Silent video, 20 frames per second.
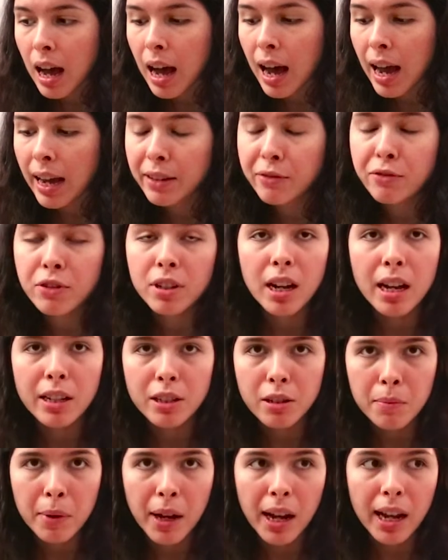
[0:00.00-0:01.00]
I forgot
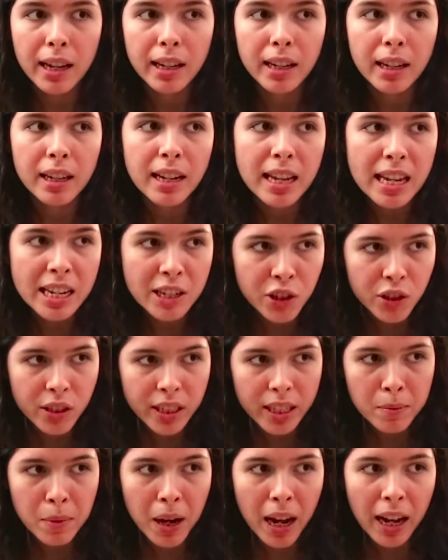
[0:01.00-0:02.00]
to buy an
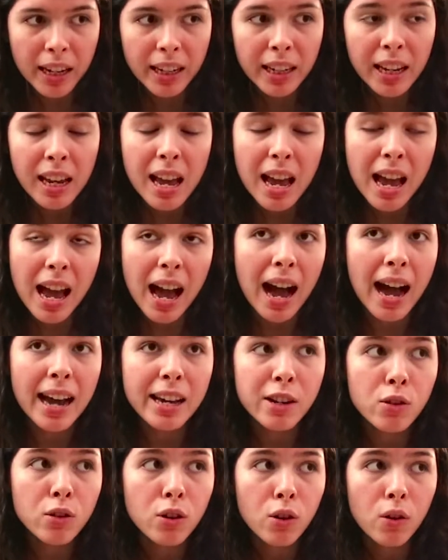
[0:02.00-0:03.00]
HDMI.
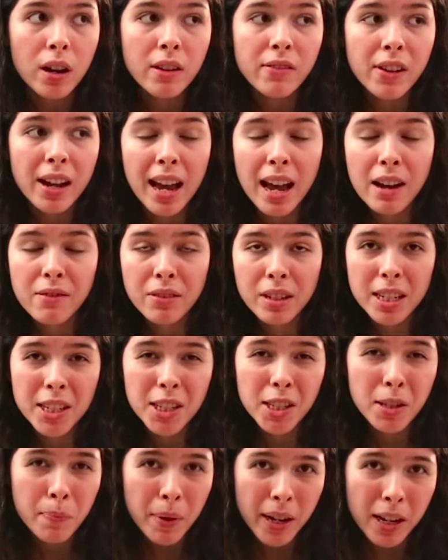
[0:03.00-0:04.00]
I don't know if I have any
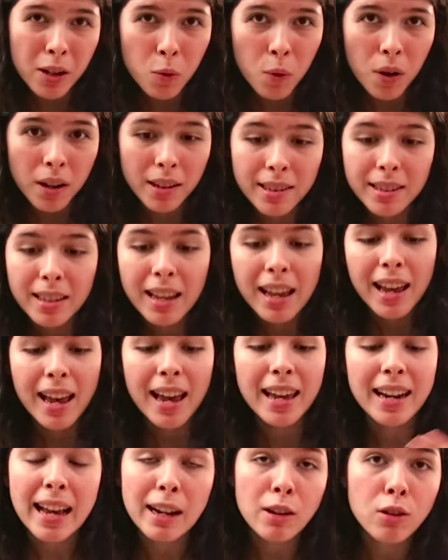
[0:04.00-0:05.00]
spare ones,
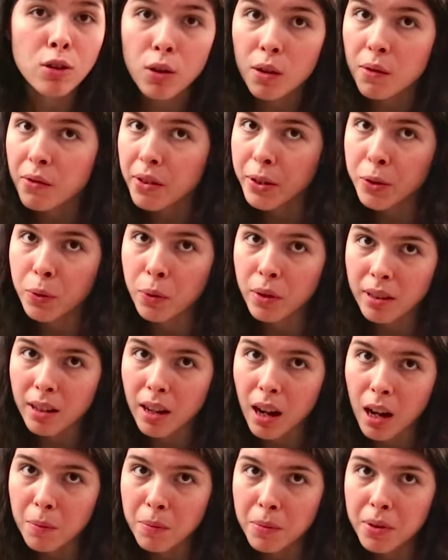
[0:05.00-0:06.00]
and I don't know if this one
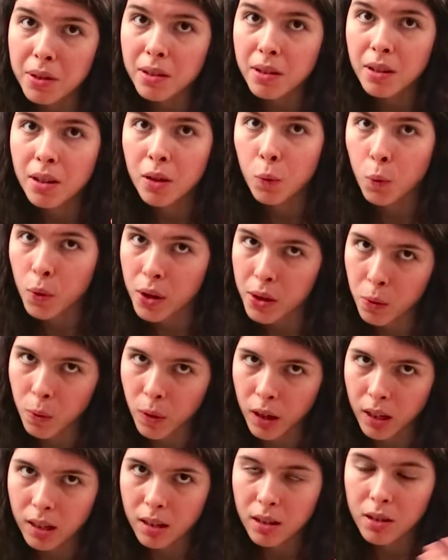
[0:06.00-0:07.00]
comes with
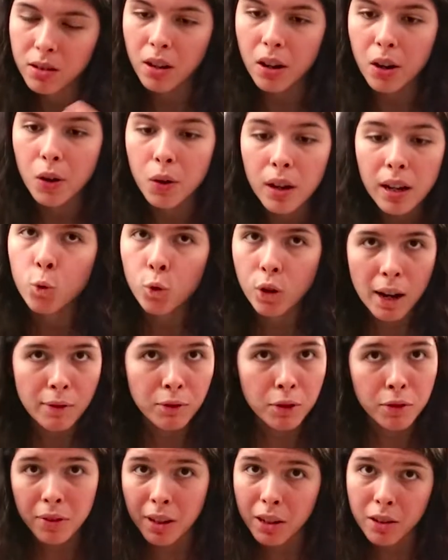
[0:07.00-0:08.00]
one. So we'll
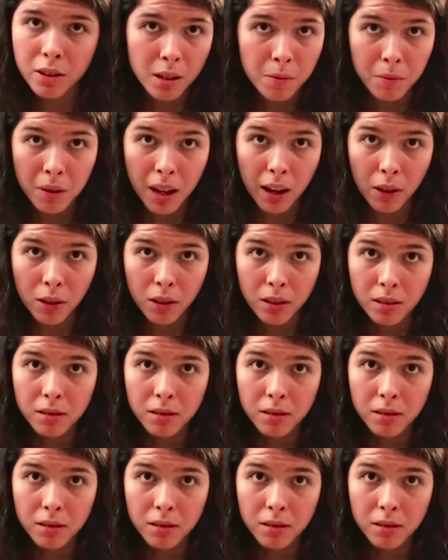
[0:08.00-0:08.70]
have to figure something out.